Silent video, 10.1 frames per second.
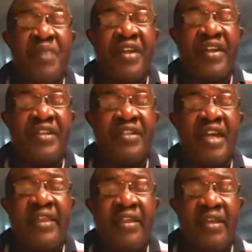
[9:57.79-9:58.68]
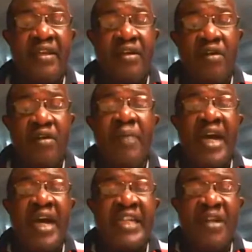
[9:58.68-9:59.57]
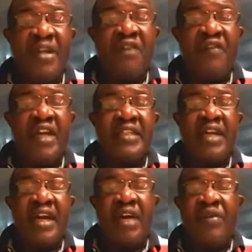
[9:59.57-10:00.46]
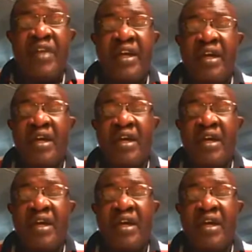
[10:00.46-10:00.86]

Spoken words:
And I think as many of you as are out there,